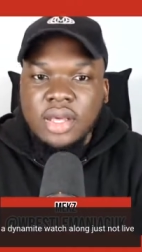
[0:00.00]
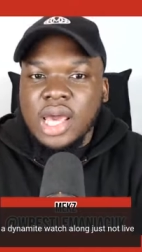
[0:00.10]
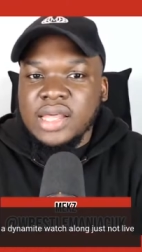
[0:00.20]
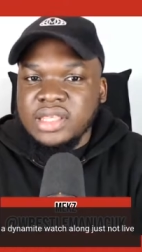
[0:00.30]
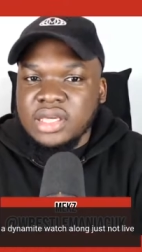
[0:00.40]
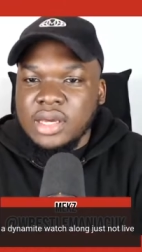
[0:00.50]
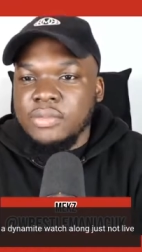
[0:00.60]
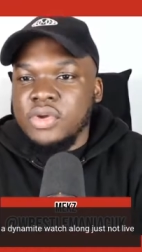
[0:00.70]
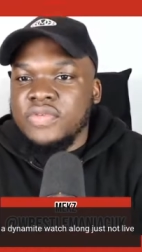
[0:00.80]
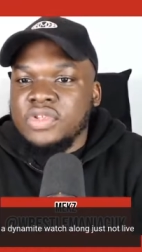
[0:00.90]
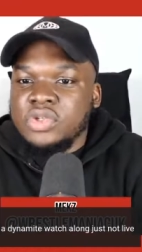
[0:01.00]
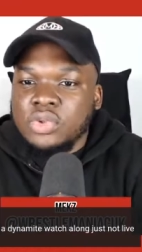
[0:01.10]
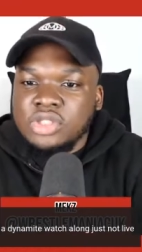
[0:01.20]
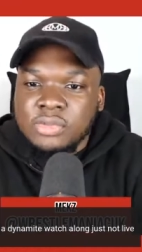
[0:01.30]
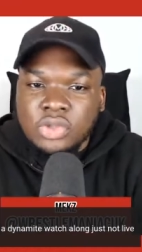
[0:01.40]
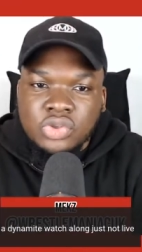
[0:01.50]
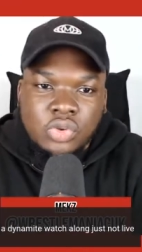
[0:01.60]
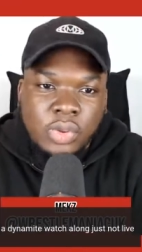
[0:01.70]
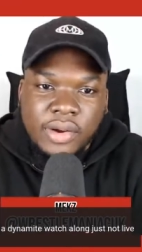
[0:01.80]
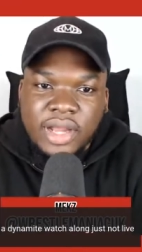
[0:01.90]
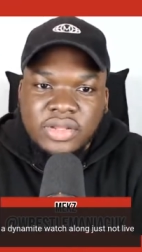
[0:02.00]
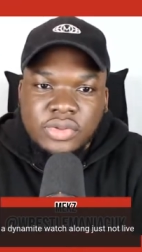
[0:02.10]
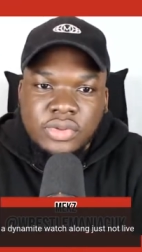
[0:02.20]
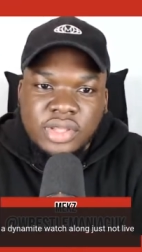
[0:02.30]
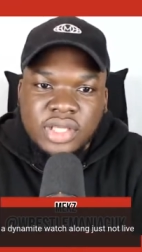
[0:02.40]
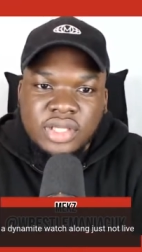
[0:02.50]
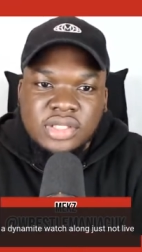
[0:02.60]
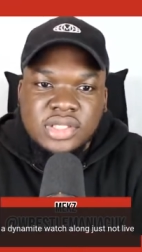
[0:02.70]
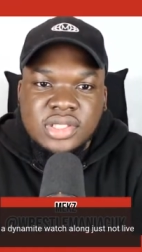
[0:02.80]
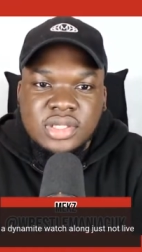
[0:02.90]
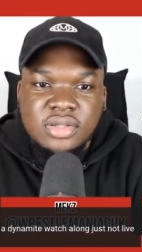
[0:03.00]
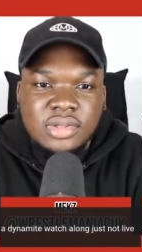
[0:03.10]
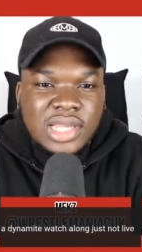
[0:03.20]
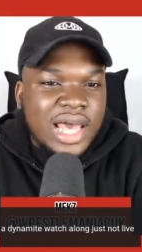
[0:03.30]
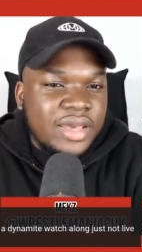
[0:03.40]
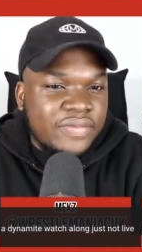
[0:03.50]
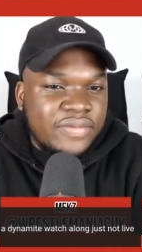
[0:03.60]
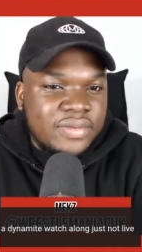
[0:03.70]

I think I'm moving towards a model where I do things live